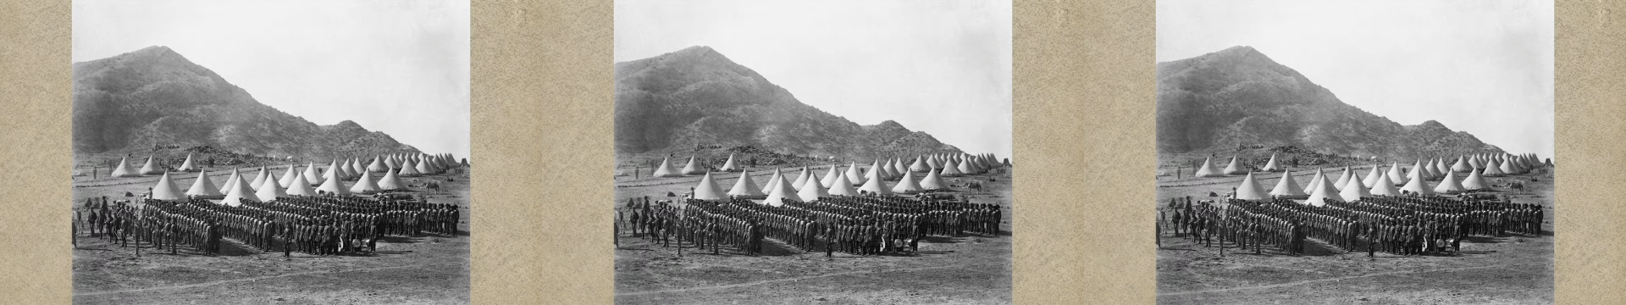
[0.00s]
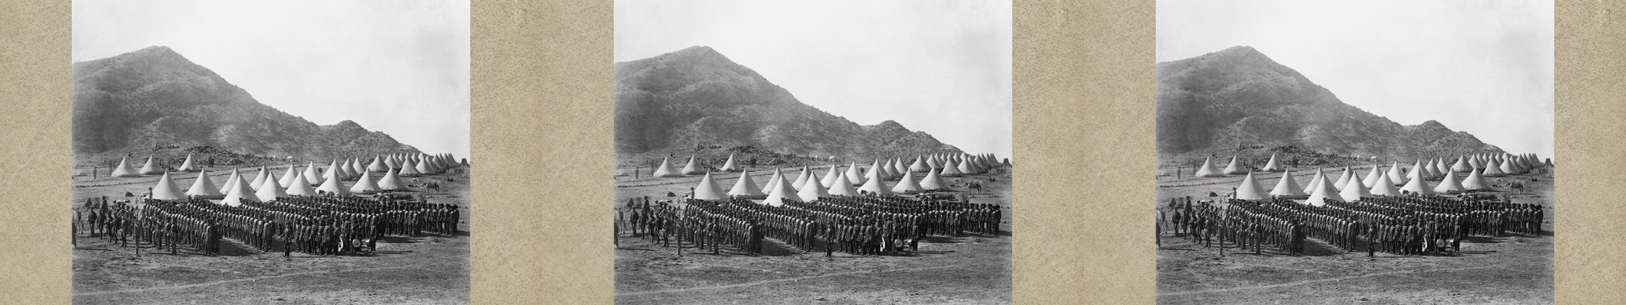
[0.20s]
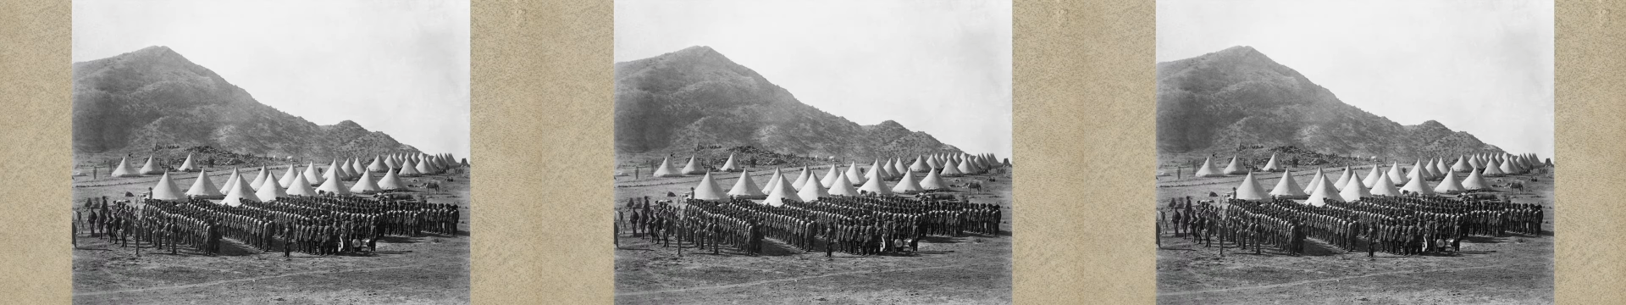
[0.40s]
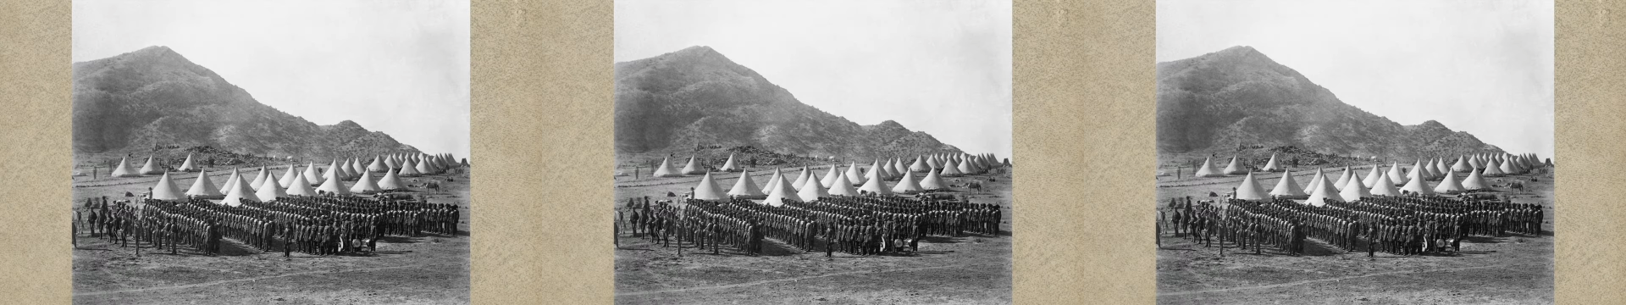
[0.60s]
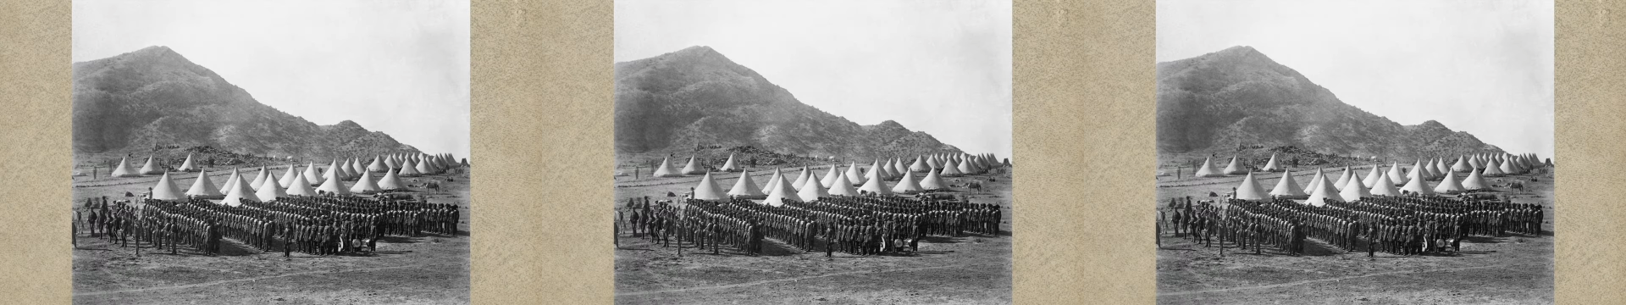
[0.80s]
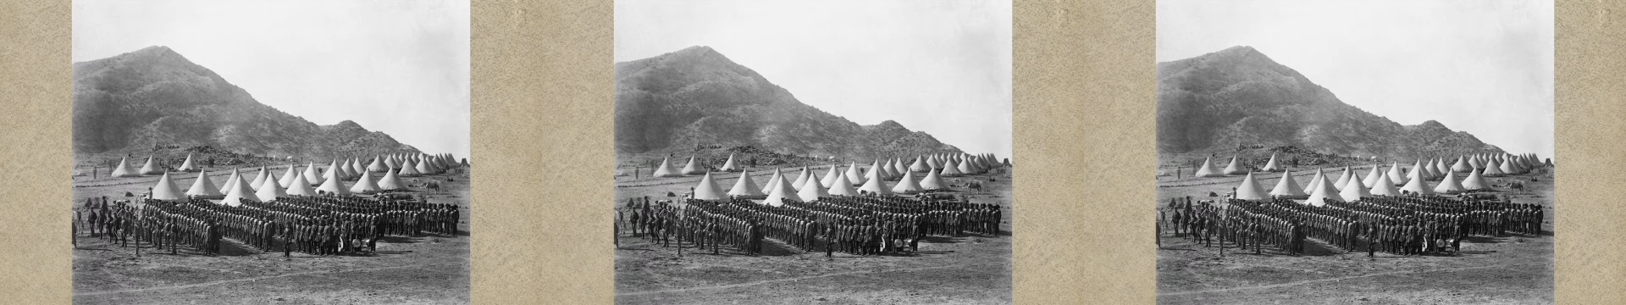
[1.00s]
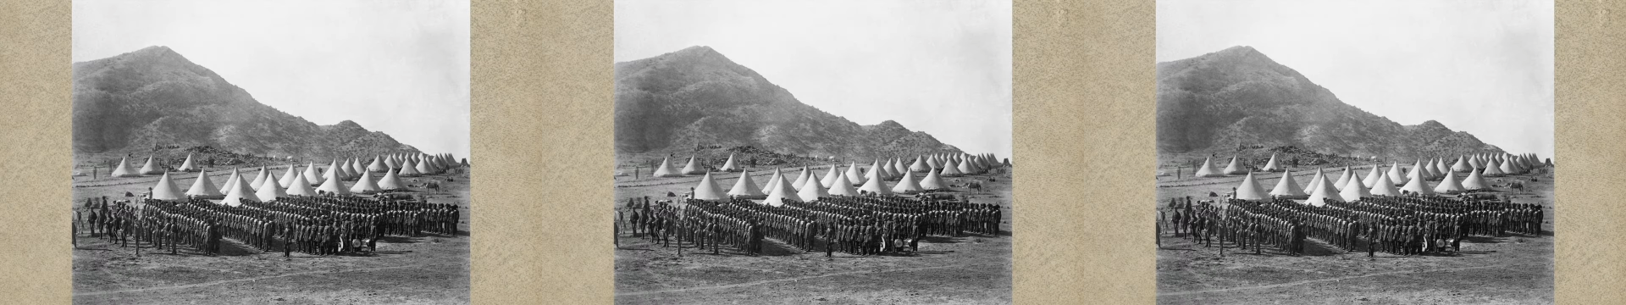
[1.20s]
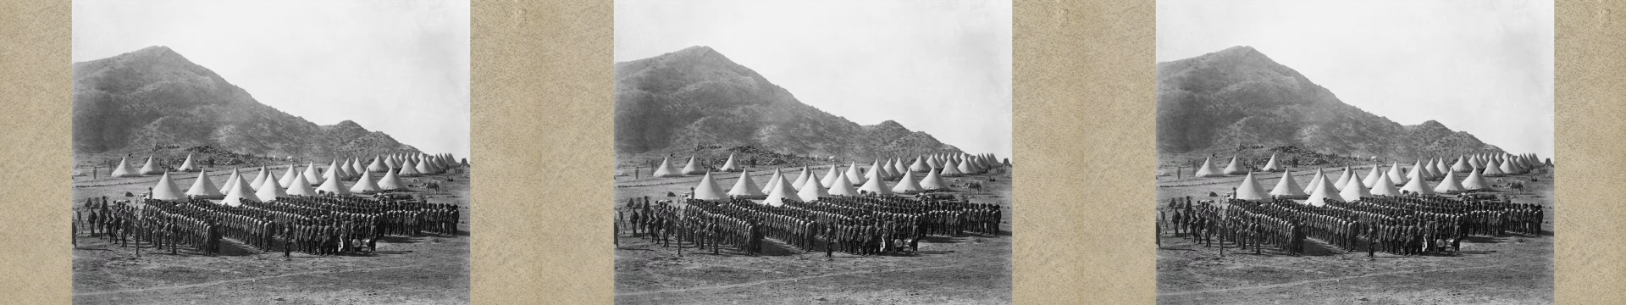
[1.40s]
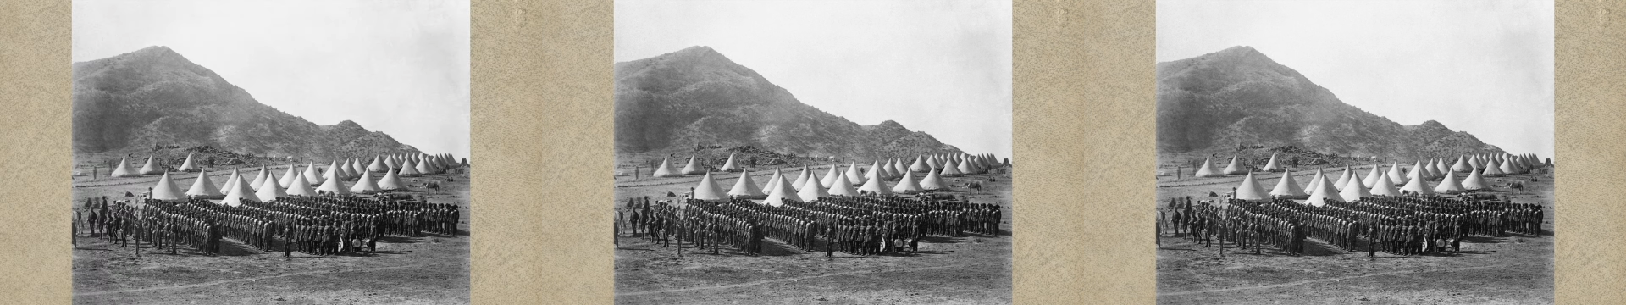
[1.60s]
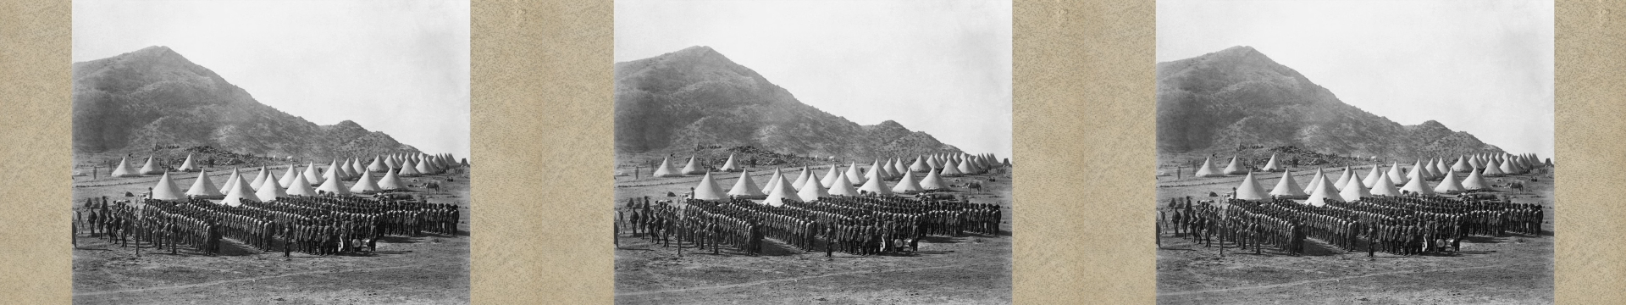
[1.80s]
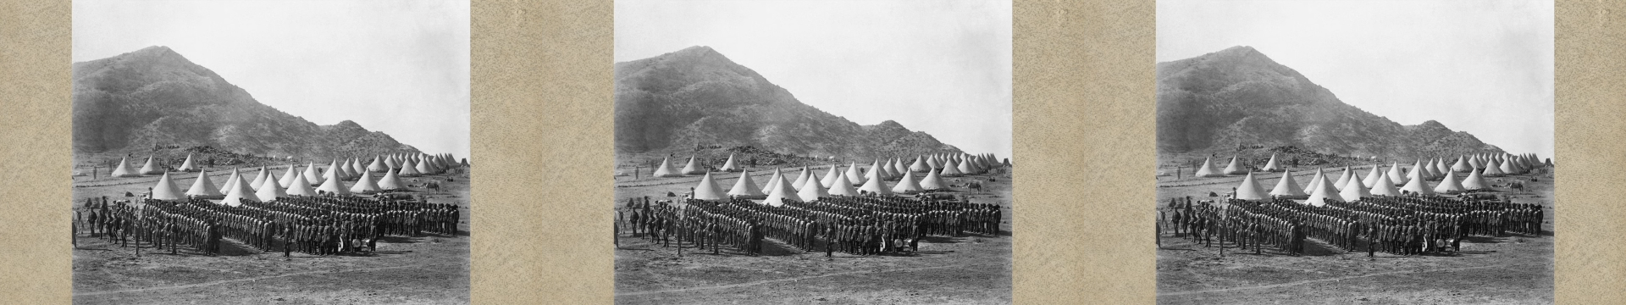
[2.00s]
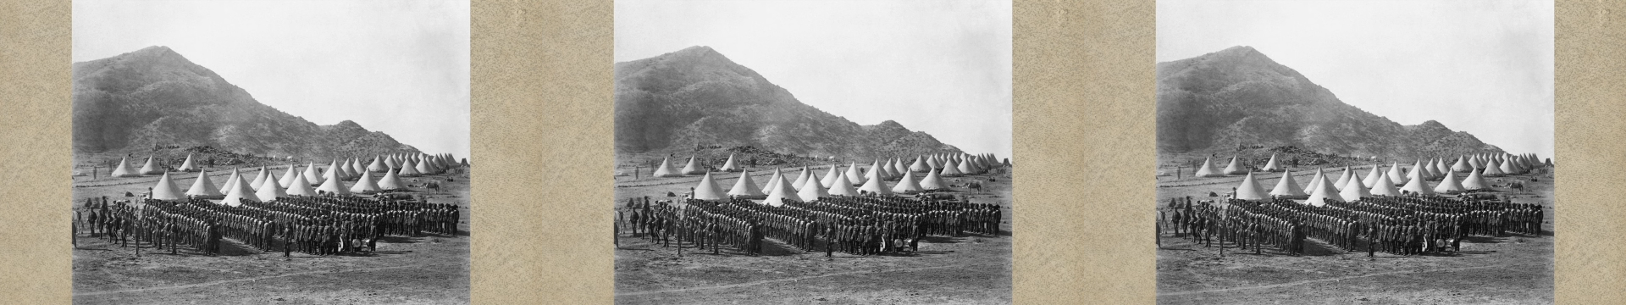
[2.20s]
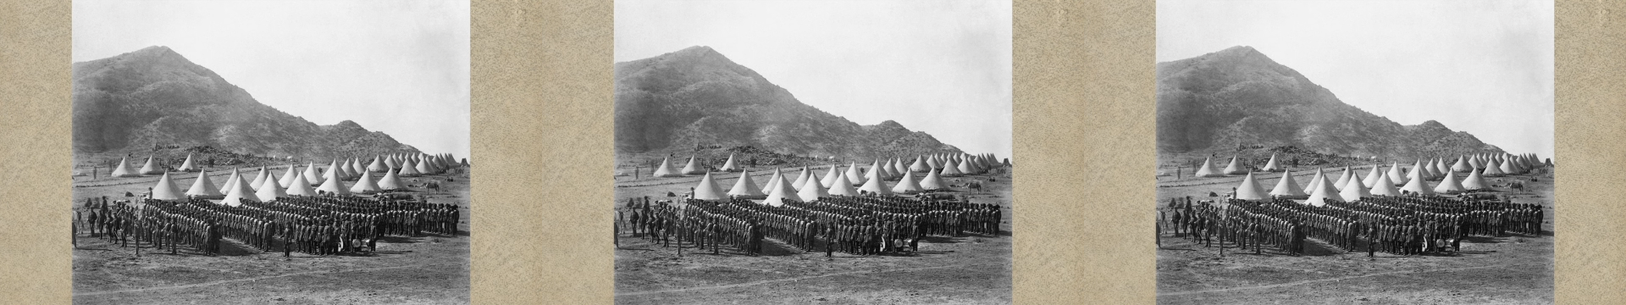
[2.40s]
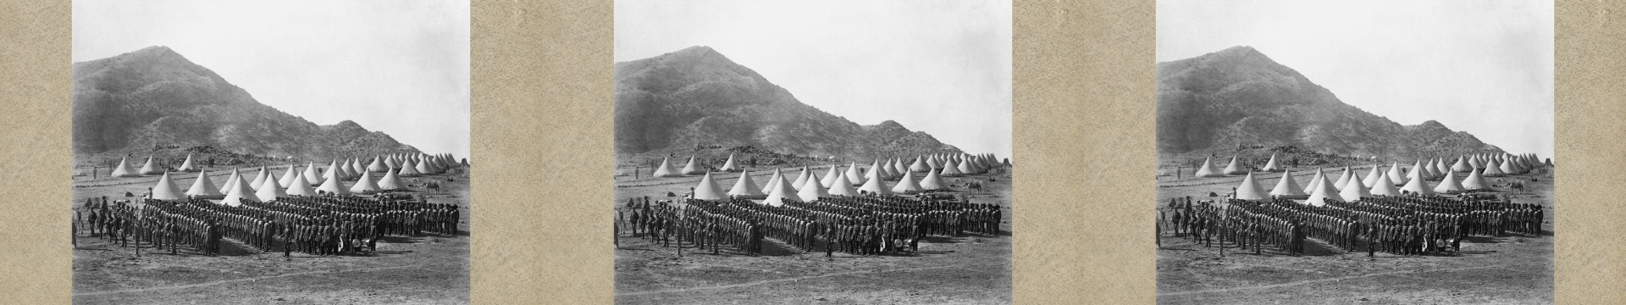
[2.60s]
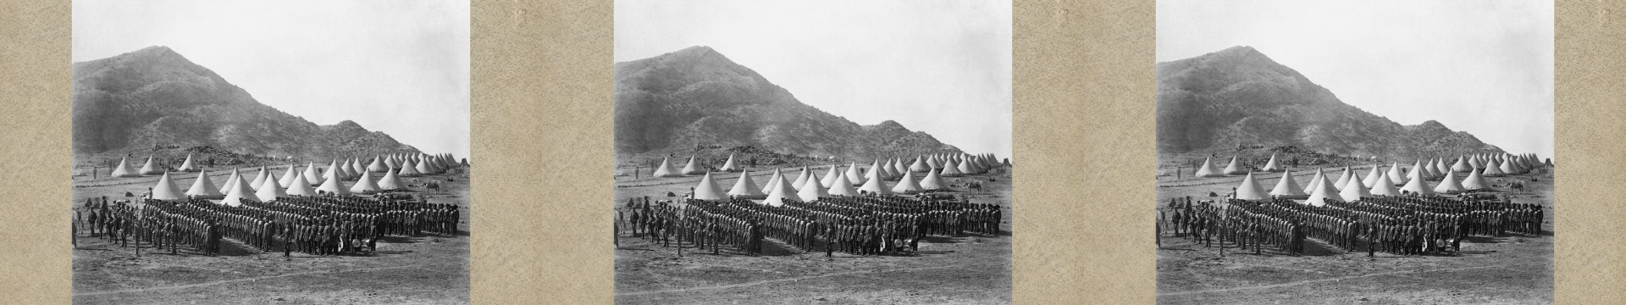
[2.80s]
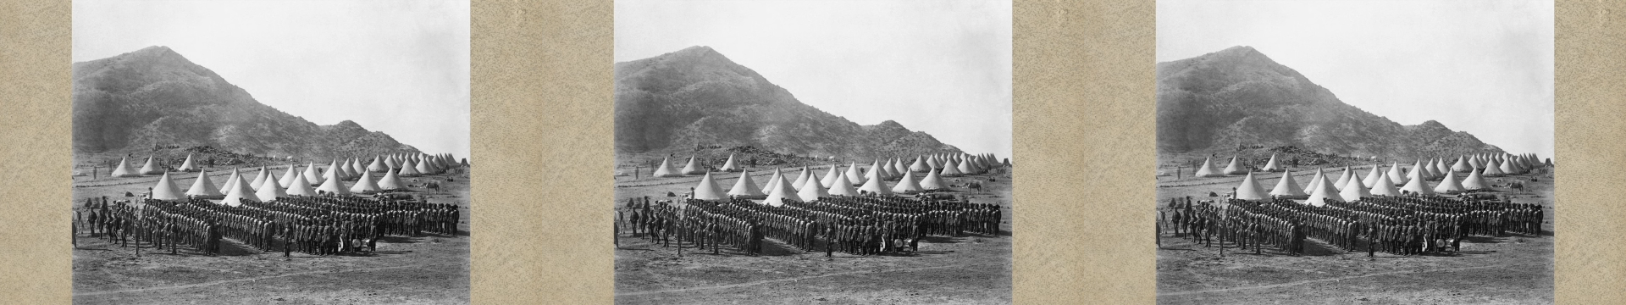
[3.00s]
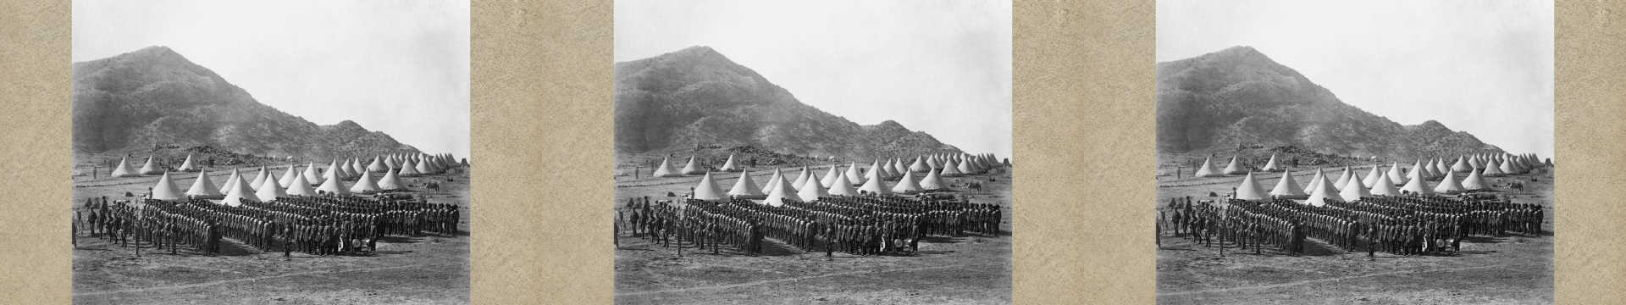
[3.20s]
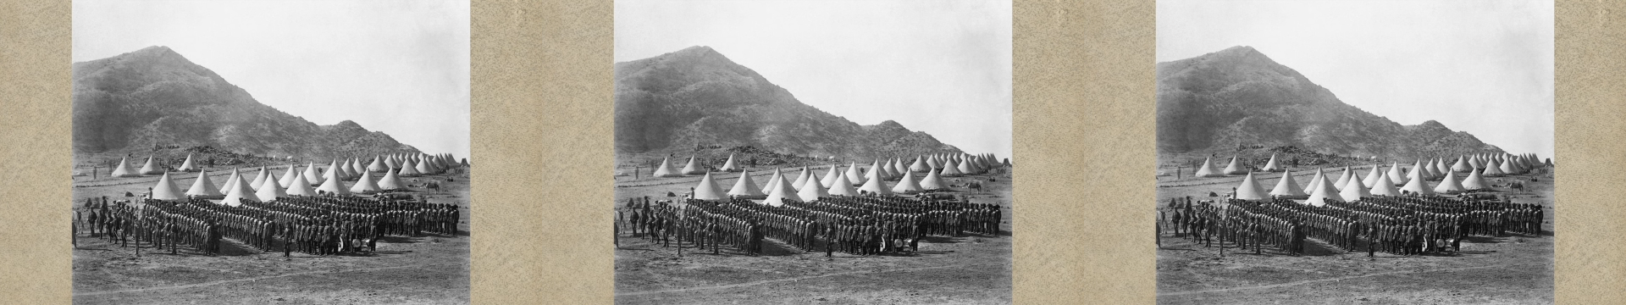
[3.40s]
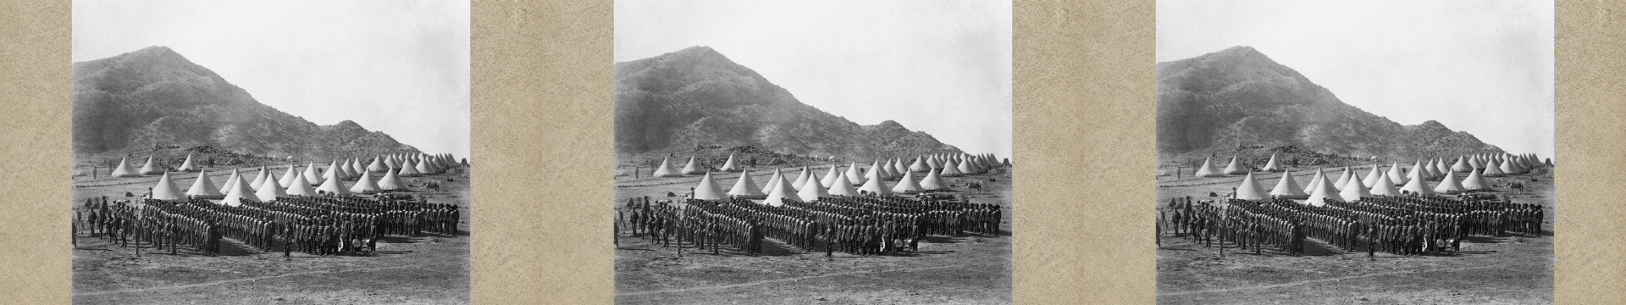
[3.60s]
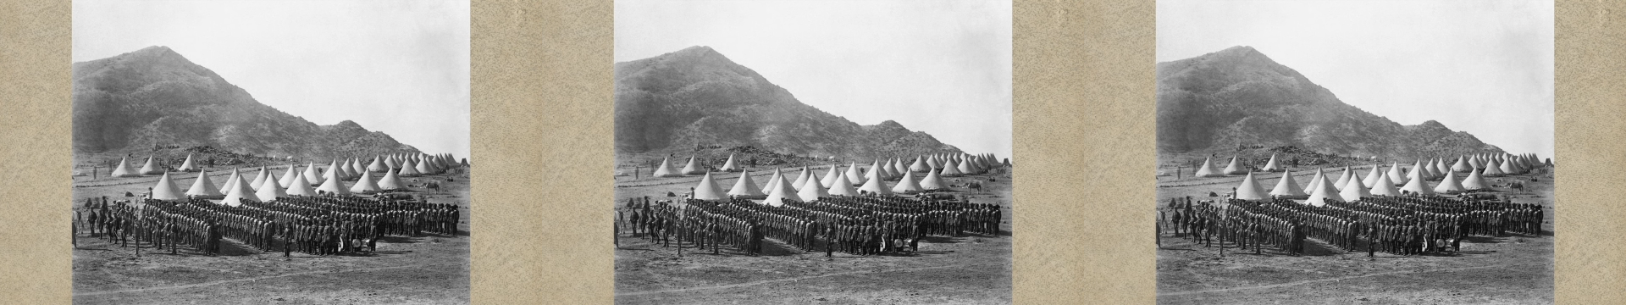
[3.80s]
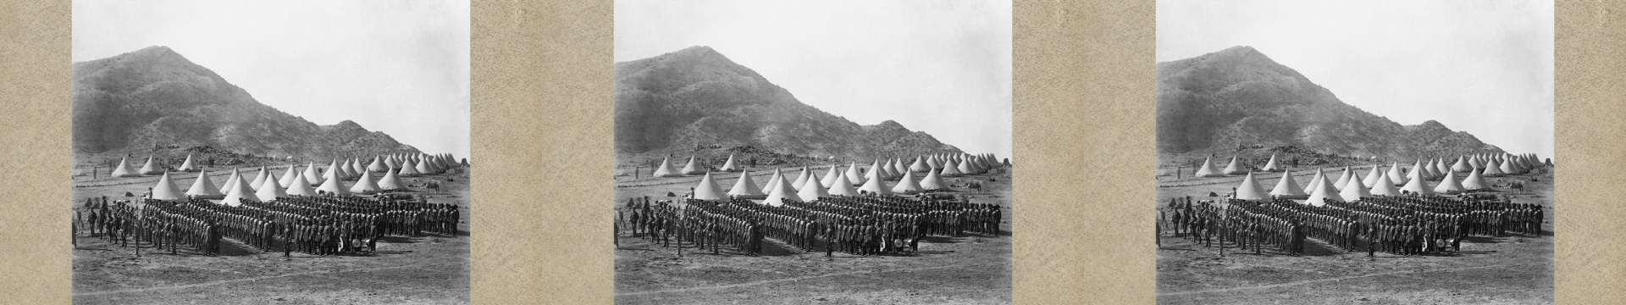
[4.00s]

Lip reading: [unreadable: no face in view]